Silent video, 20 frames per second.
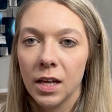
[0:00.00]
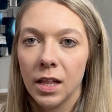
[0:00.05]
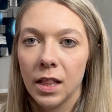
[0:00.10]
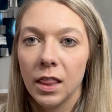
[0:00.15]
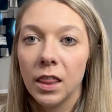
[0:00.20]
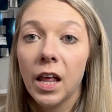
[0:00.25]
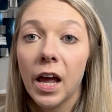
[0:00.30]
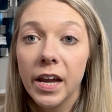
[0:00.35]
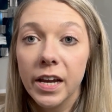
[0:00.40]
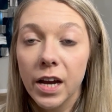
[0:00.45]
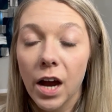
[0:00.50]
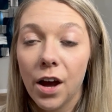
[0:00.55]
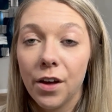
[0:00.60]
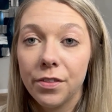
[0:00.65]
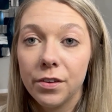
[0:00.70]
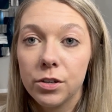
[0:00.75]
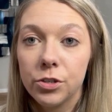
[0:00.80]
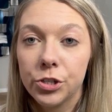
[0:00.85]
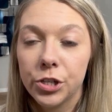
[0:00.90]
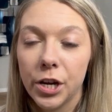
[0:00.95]
Like
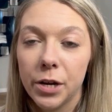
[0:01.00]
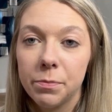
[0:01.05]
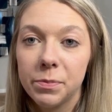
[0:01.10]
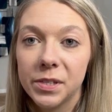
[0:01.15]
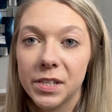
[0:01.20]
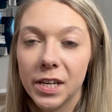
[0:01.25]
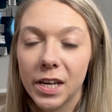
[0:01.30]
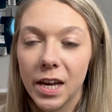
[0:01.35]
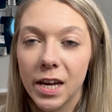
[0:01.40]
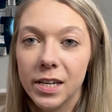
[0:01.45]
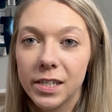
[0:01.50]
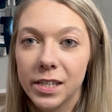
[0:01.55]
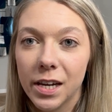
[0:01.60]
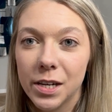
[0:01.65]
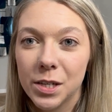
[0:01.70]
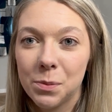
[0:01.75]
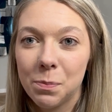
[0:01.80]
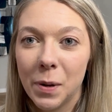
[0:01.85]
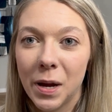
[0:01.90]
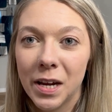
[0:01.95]
other ships, the
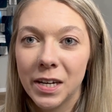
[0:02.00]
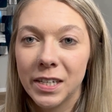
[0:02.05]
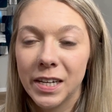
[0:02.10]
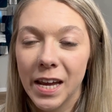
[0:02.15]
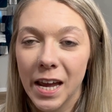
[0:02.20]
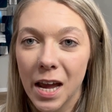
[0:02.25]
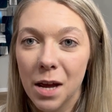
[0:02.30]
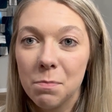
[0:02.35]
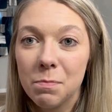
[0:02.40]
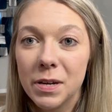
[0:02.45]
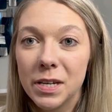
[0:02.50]
king-size bed can